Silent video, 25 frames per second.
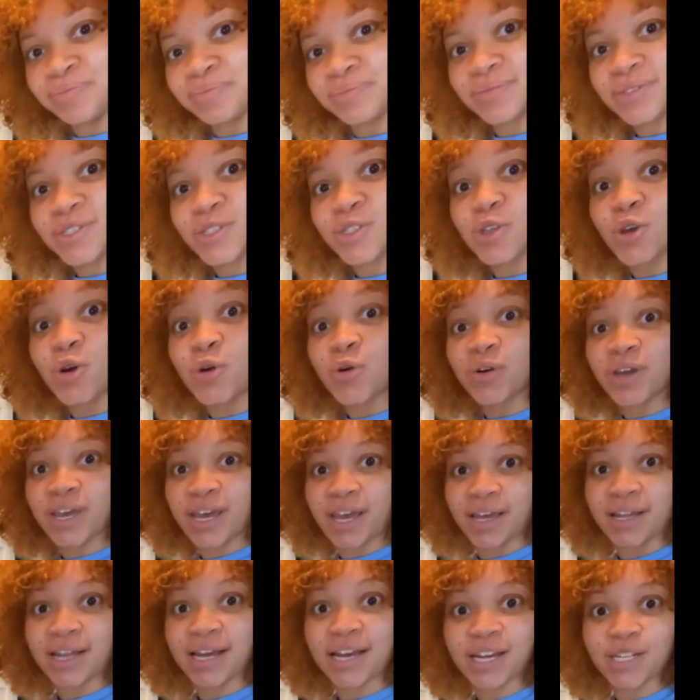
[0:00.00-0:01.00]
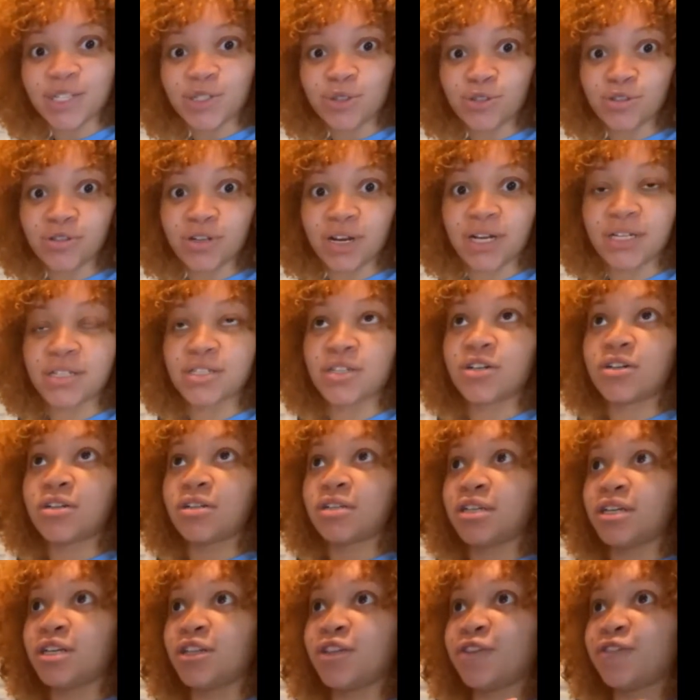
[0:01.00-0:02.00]
So okay, like I told you guys
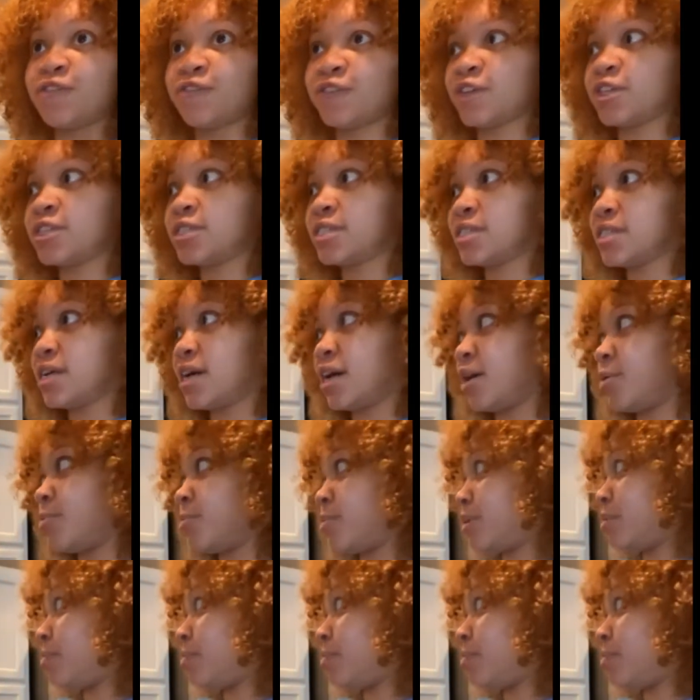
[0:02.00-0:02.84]
earlier, the first time we